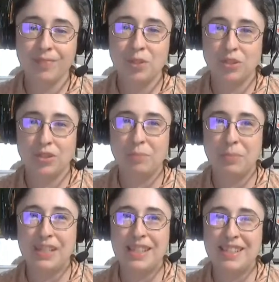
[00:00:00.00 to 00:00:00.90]
Just
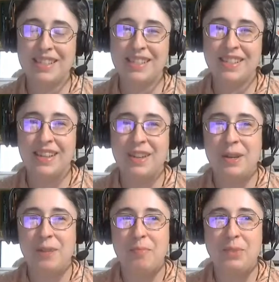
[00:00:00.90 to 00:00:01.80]
please,
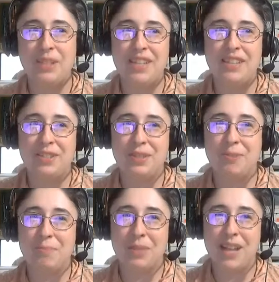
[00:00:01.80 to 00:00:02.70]
please
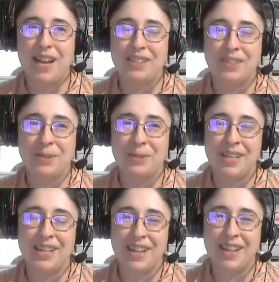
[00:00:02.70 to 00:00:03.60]
don't blast
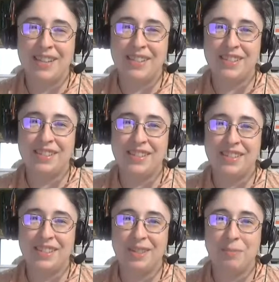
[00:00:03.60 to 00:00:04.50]
annoying ads
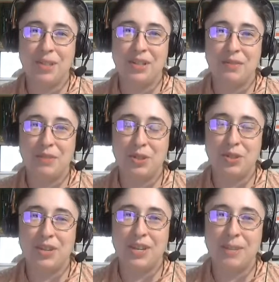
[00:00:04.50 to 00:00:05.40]
in the middle of your
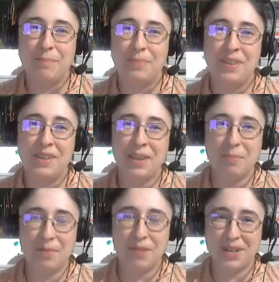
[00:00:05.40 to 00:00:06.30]
stream.
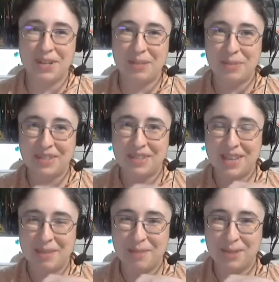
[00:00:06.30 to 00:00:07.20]
Keep the volume the
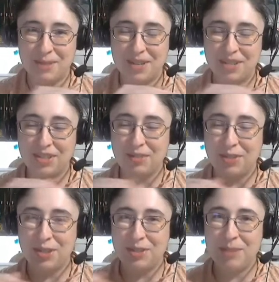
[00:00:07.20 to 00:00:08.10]
same as the rest of
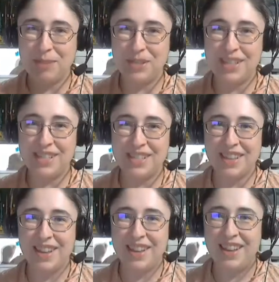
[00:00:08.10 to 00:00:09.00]
your stream, please.
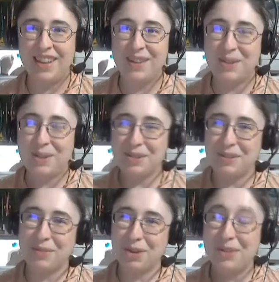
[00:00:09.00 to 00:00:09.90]
And also,
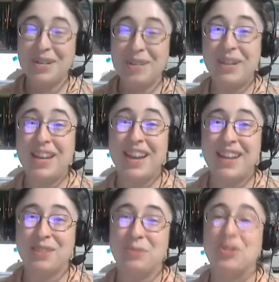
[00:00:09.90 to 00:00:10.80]
if you're going to play
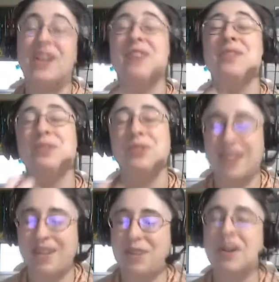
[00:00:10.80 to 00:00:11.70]
ads, which I
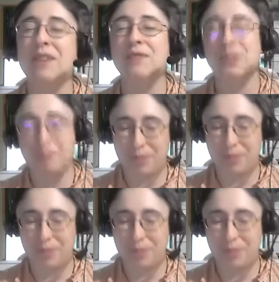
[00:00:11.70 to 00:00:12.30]
understand, you have to